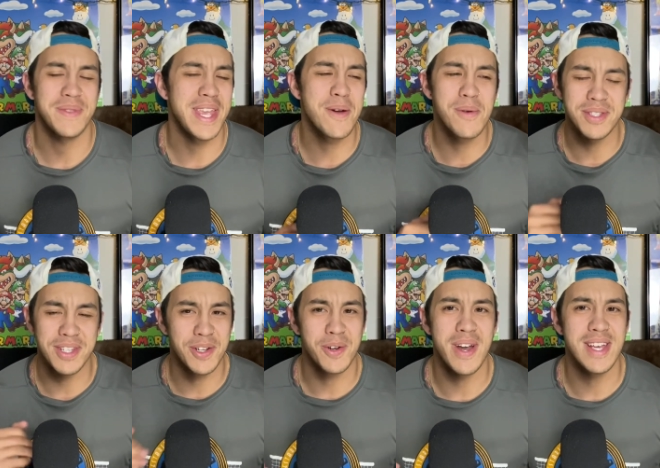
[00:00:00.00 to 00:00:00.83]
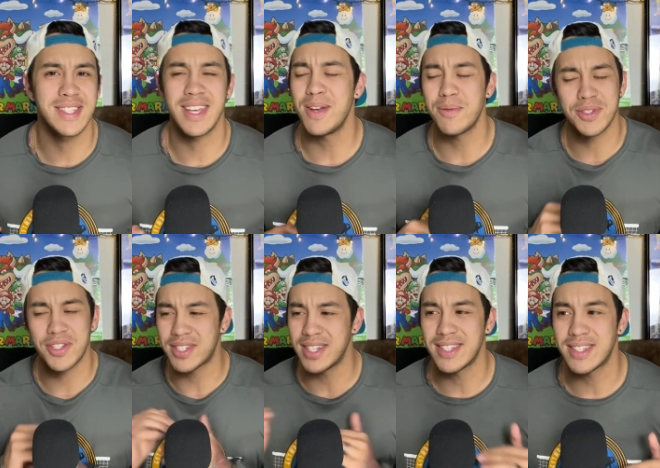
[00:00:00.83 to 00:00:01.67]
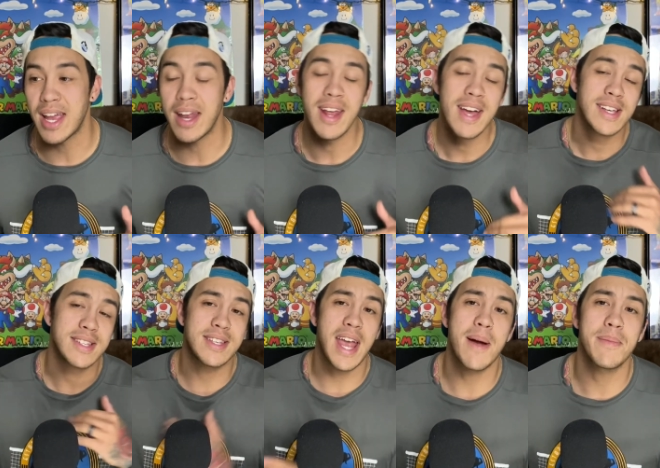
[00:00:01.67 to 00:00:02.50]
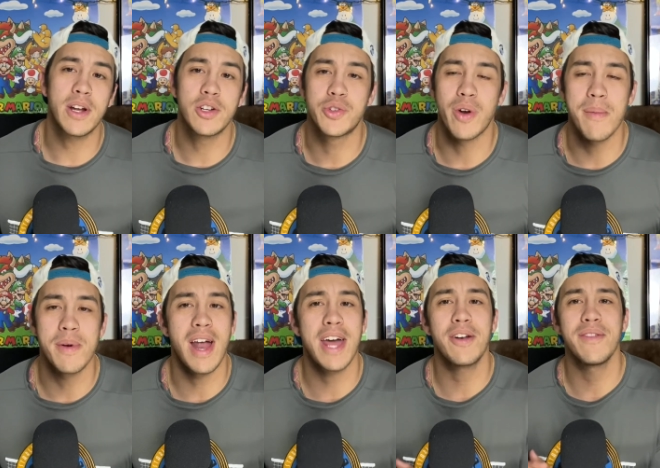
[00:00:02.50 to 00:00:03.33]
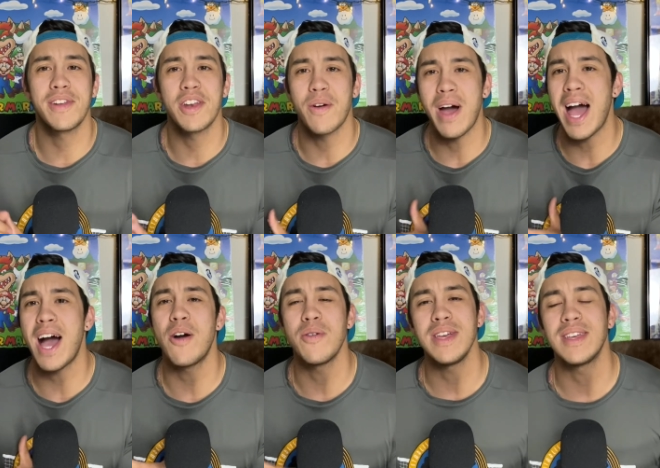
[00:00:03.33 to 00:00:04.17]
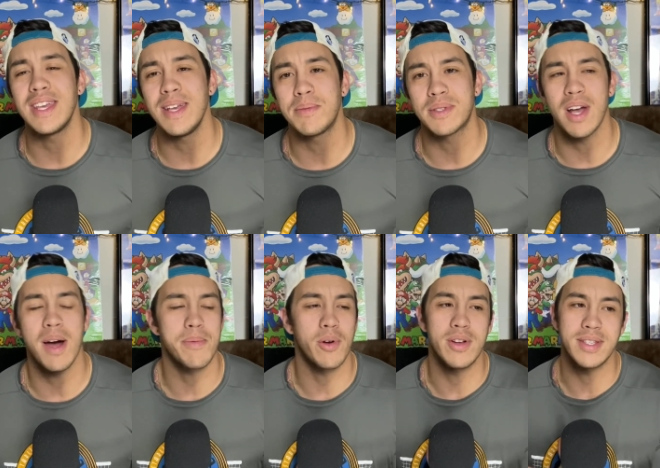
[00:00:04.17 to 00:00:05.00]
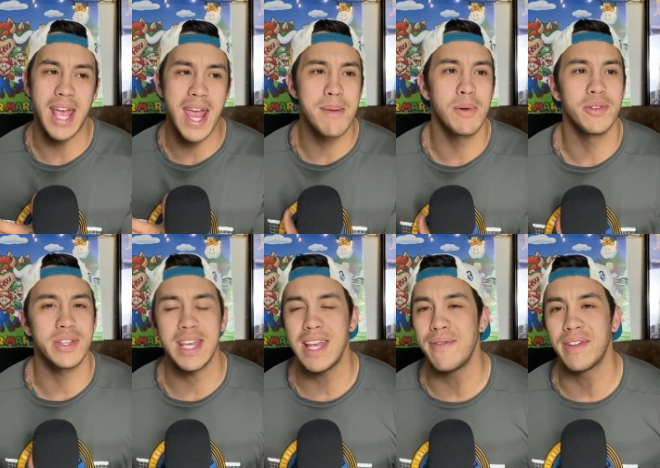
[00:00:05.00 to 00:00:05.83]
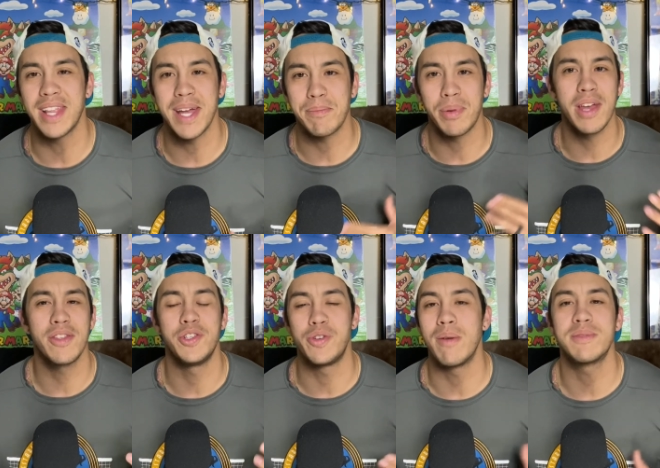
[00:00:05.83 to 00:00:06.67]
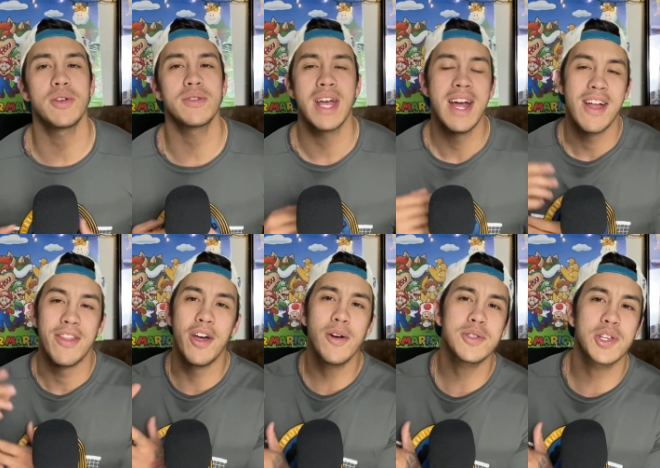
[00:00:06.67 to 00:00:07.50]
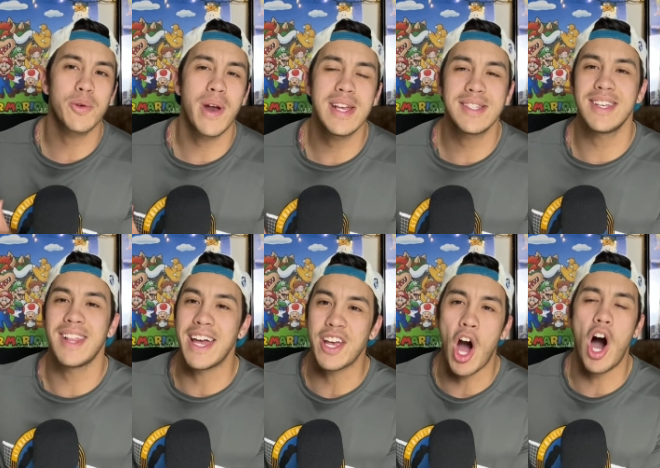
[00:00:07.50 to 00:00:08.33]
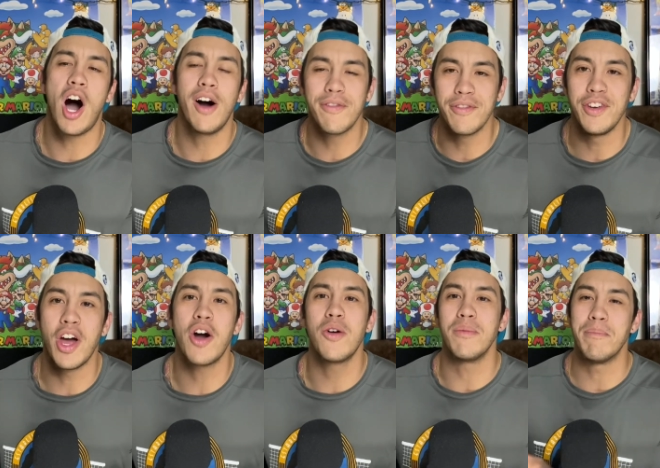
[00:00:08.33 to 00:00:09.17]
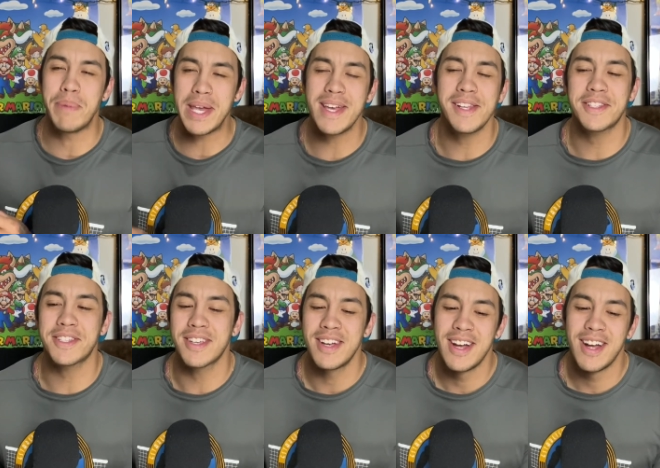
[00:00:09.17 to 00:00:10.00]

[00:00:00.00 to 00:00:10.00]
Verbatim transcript: It was in crazy. It was just insane. Sam, their drummer, I don't even know how he keeps up or is able to even like play the drums. Those those crazy like off note beats.